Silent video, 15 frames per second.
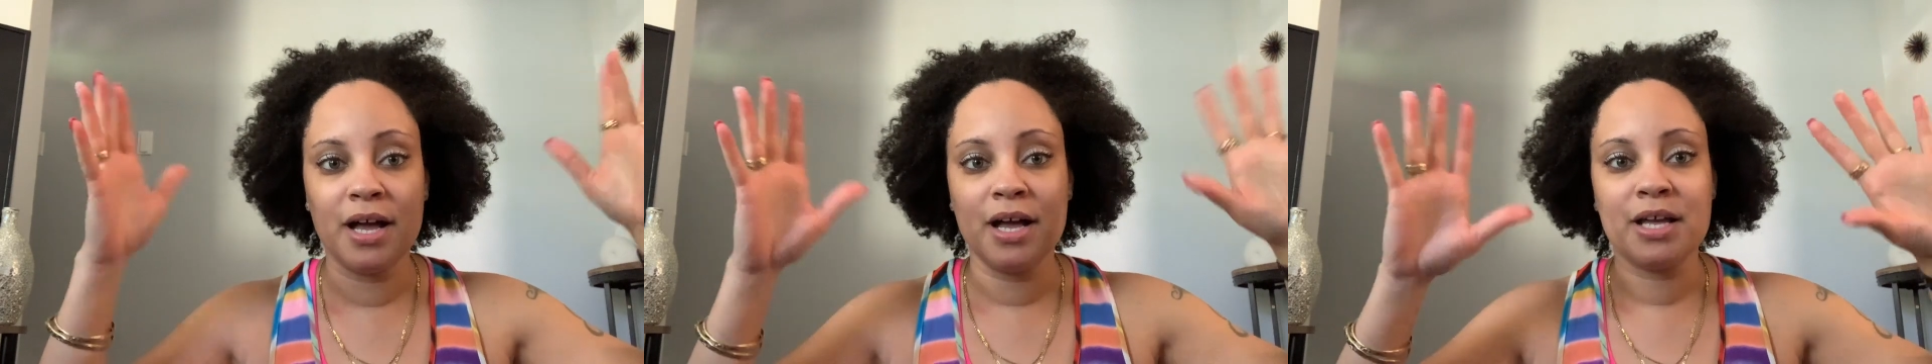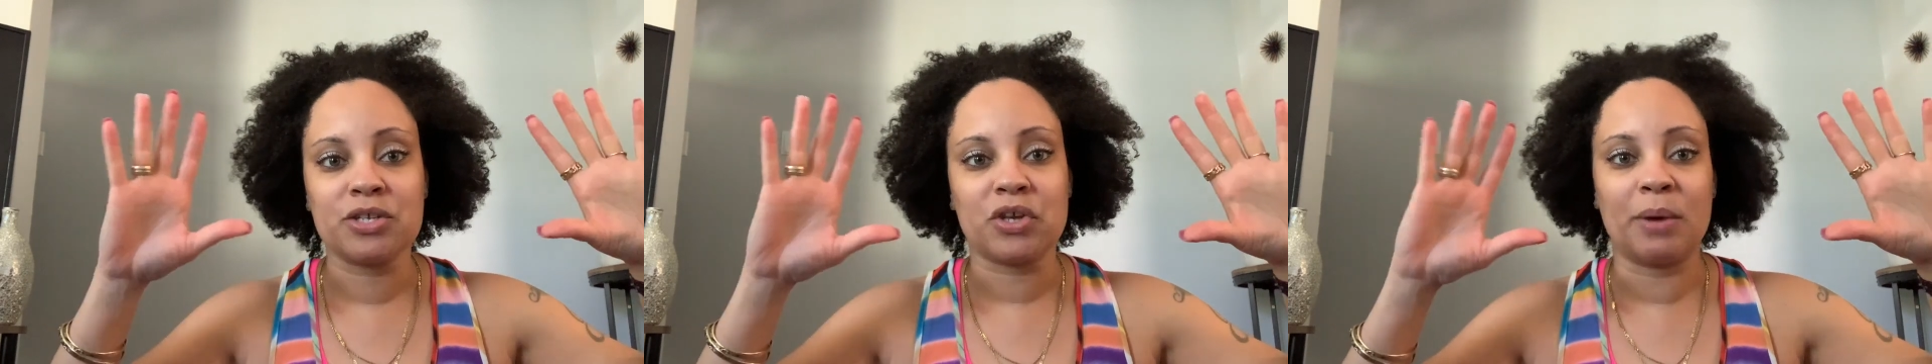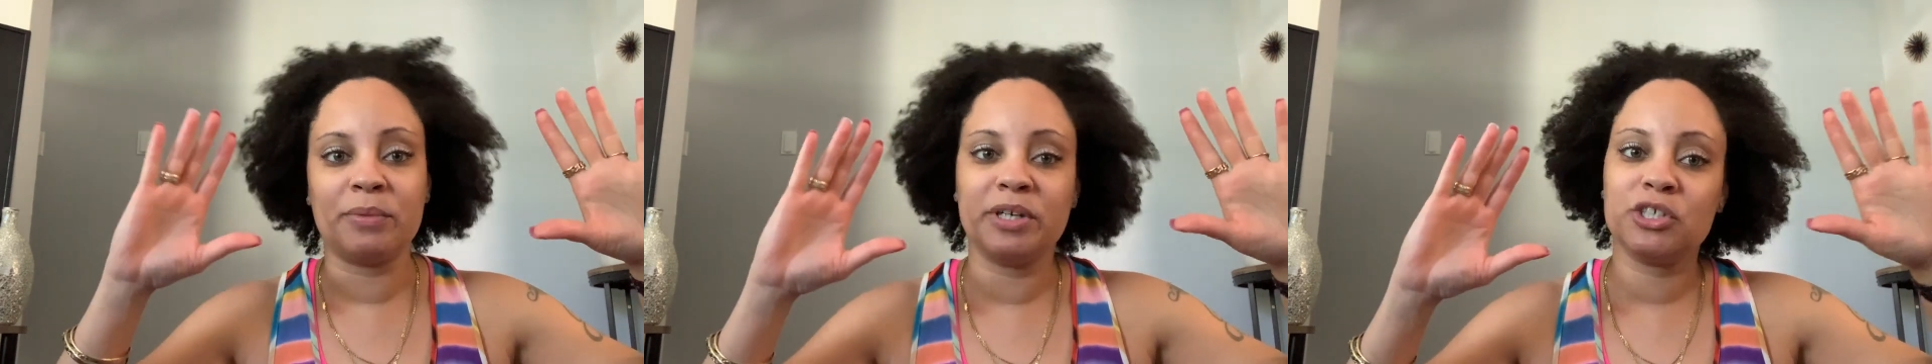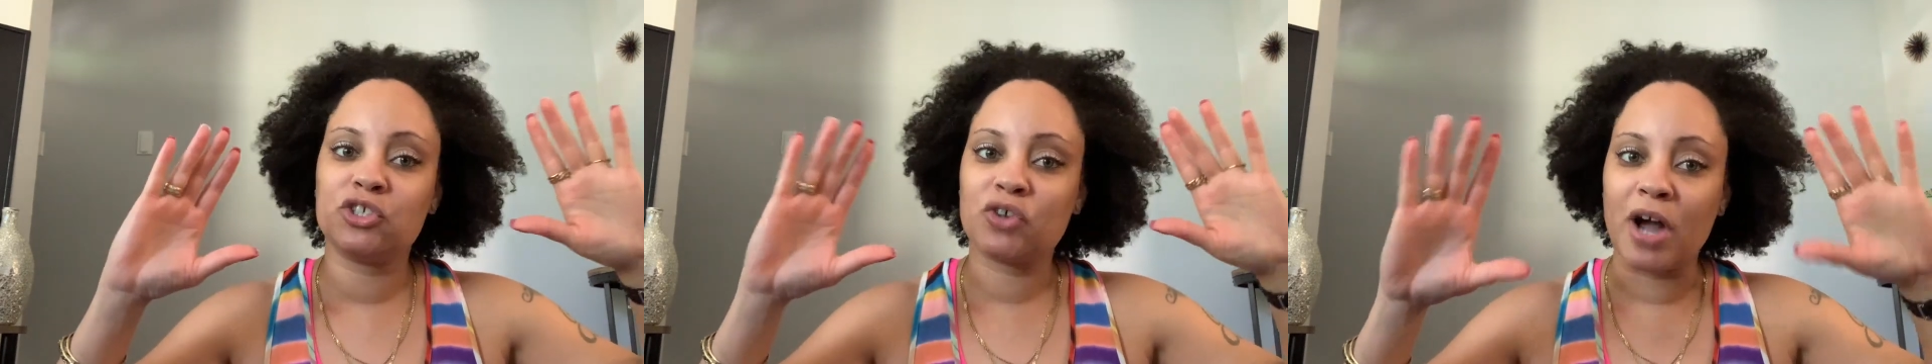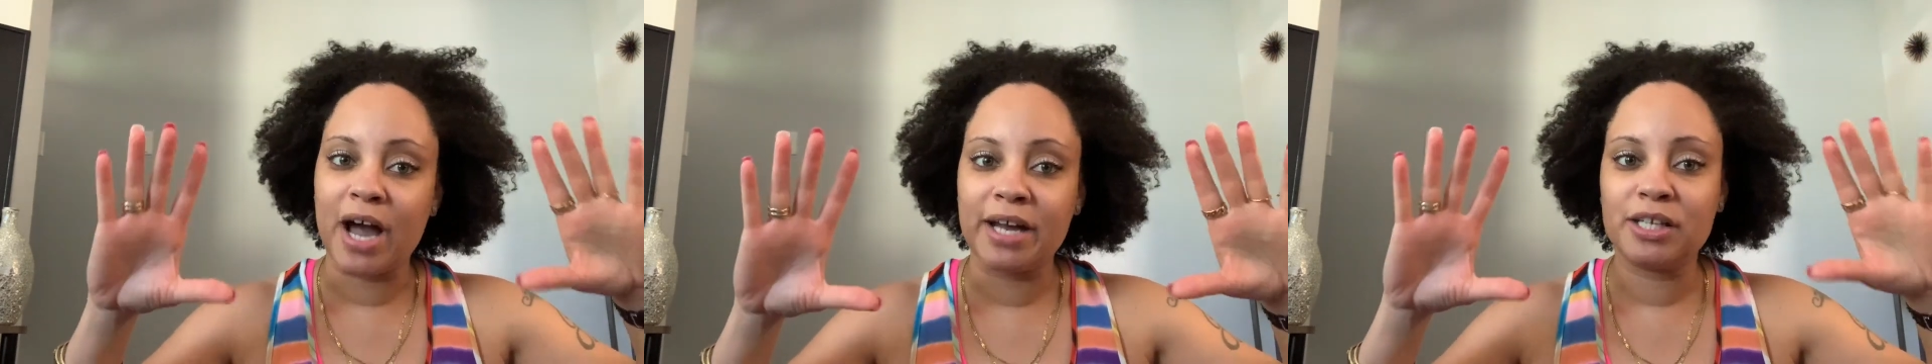So I'm going to
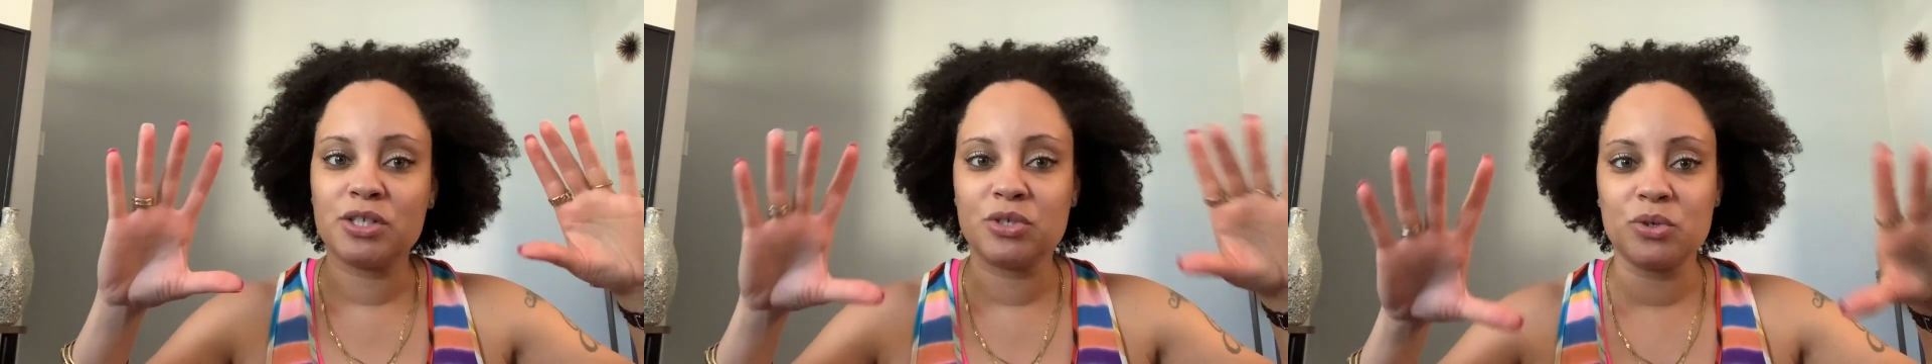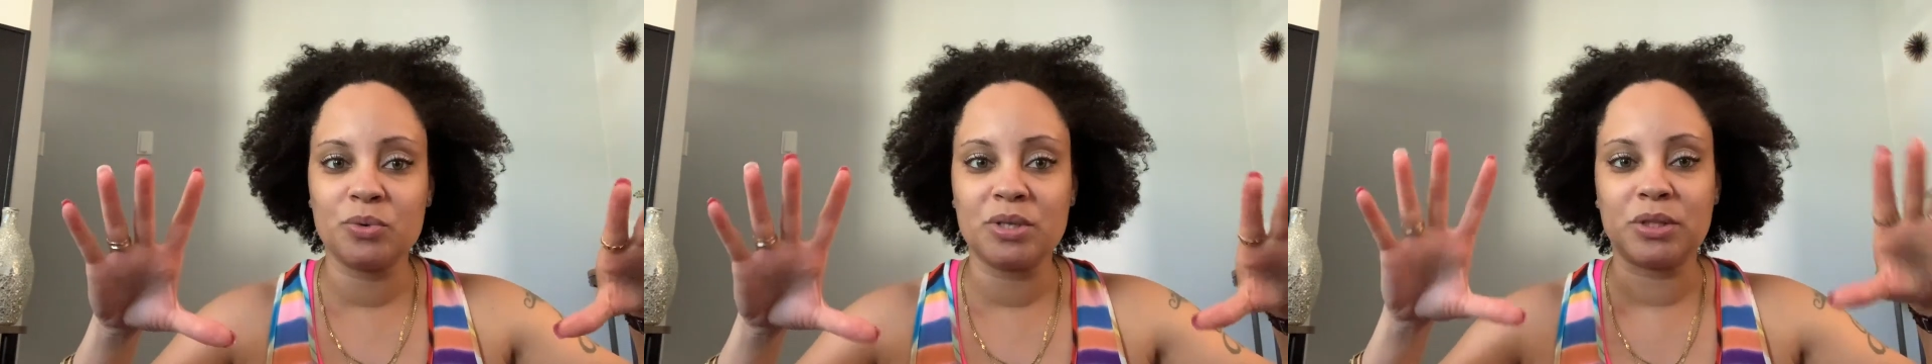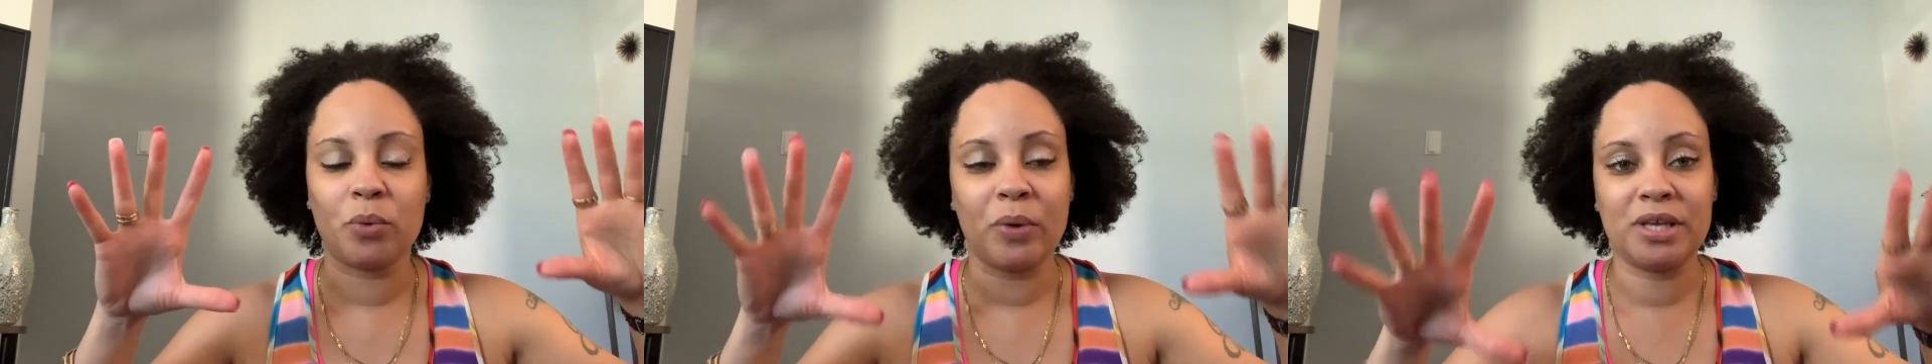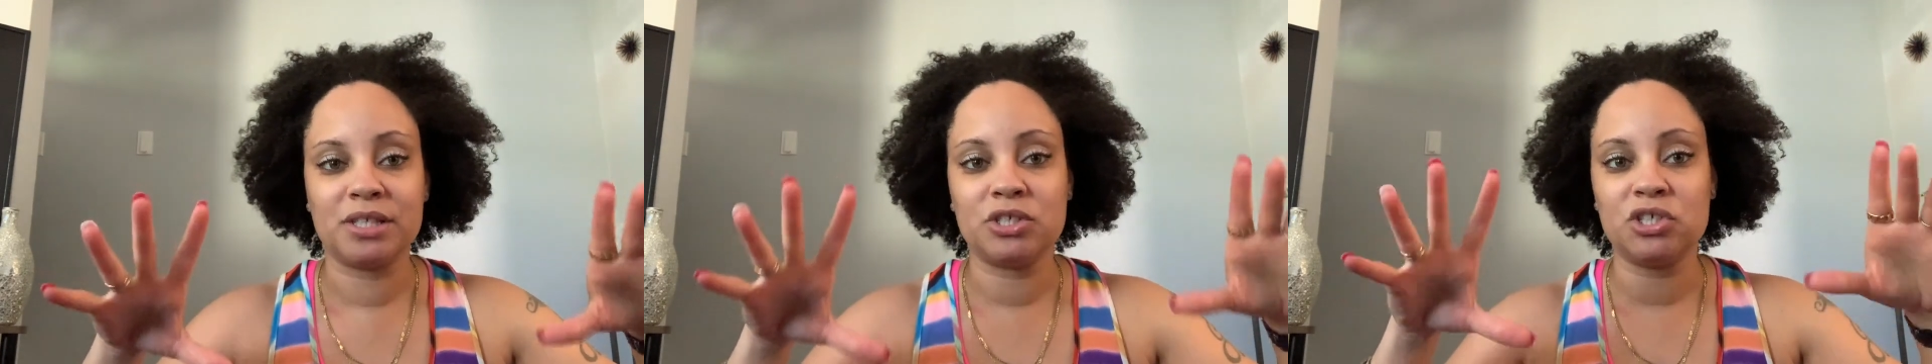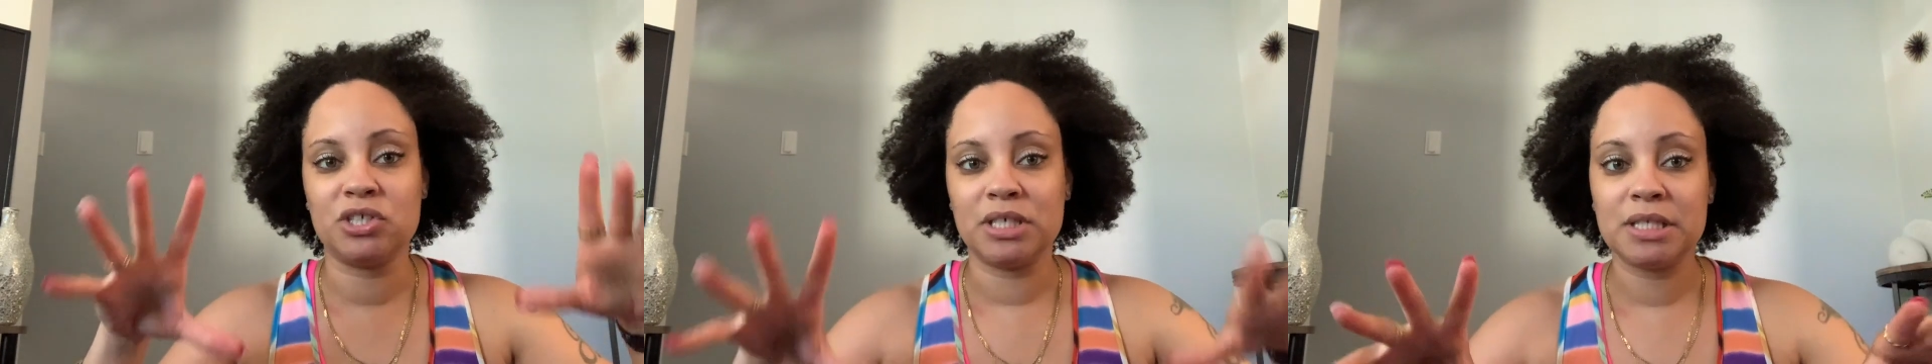try to do it the way that
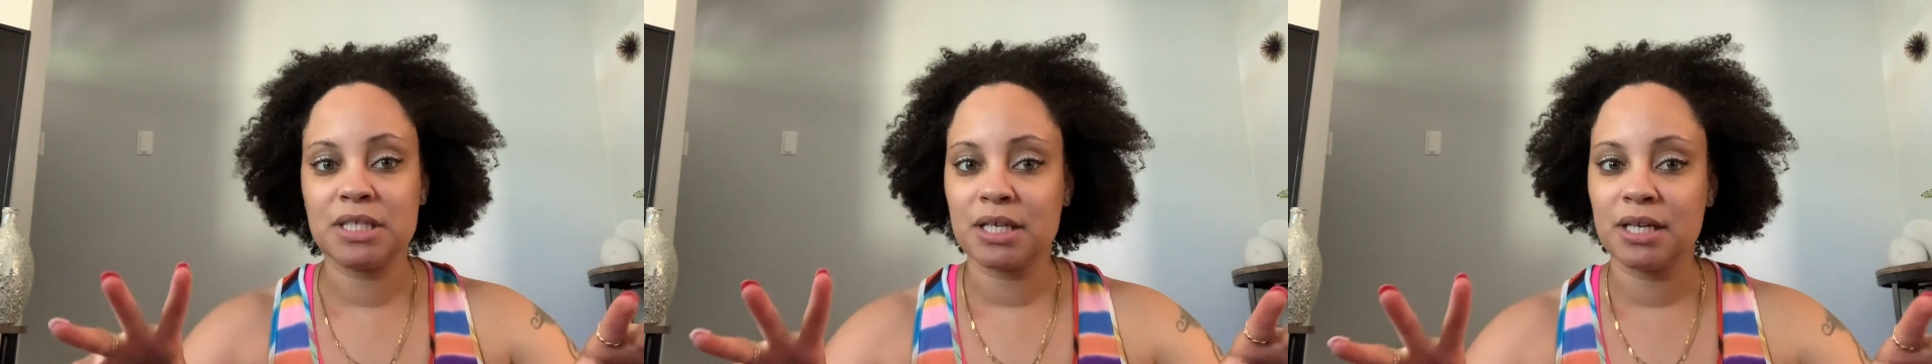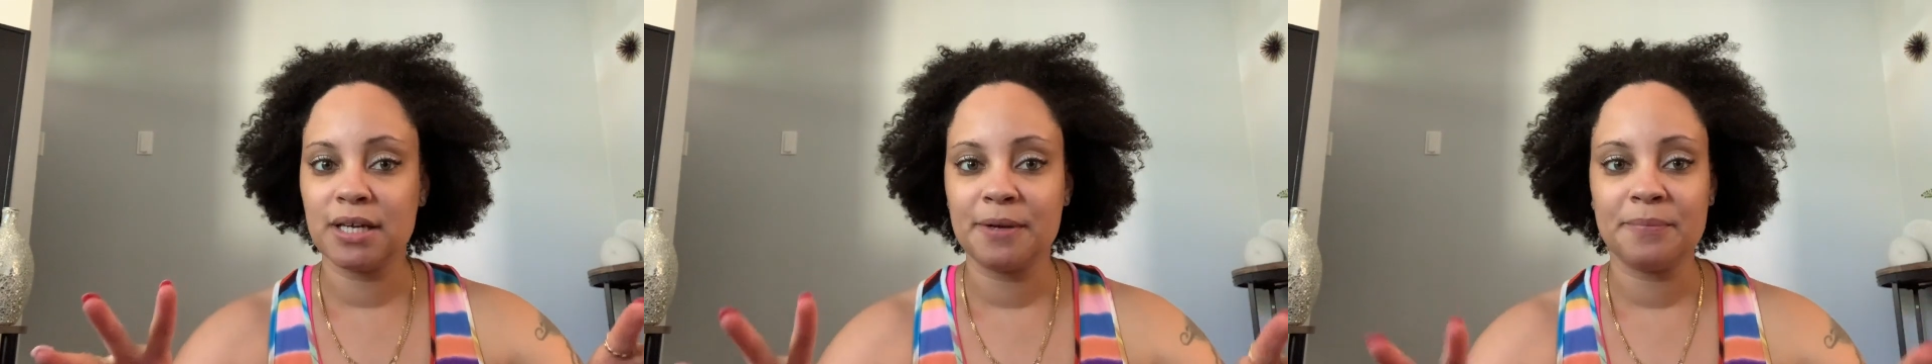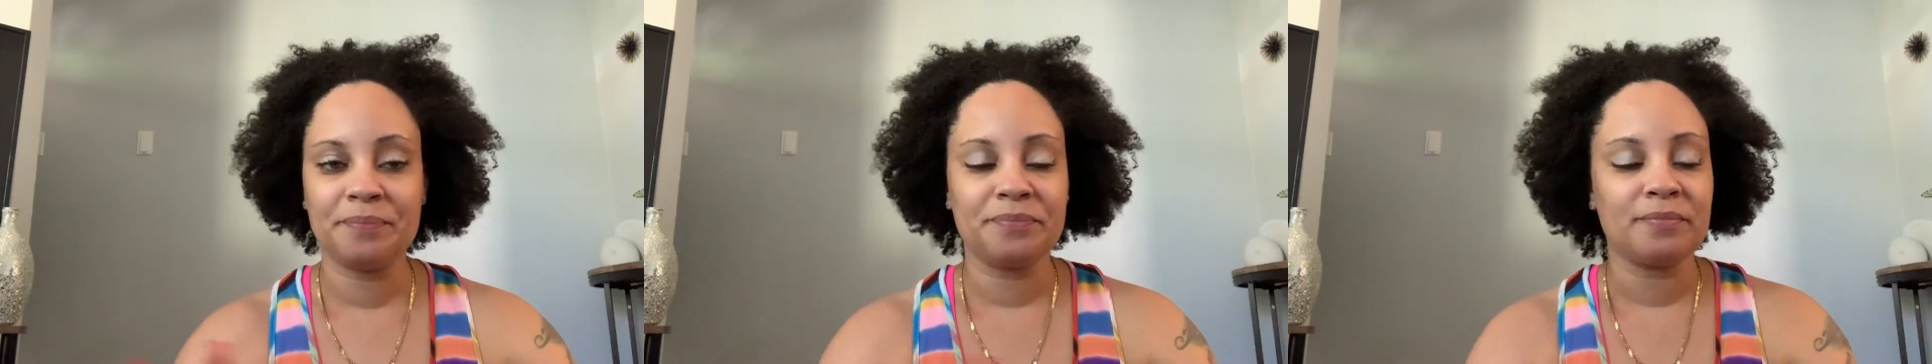she did it.